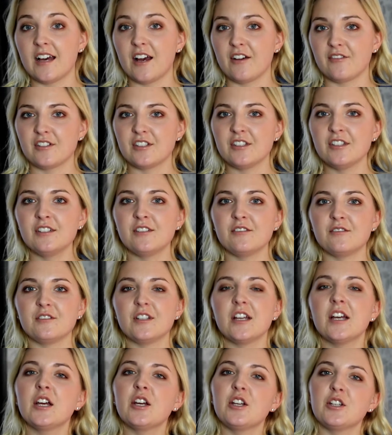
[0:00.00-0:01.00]
afternoon.
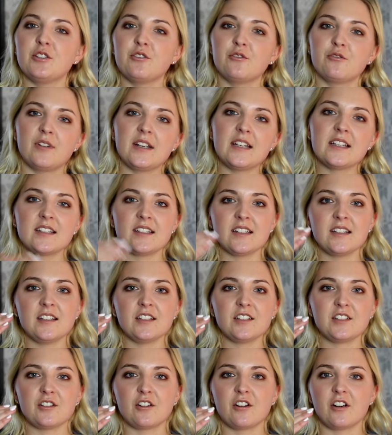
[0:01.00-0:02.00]
You're
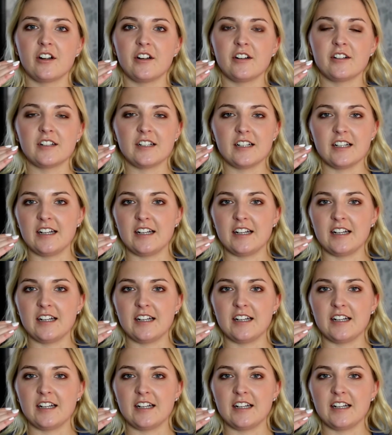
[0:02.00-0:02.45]
raising your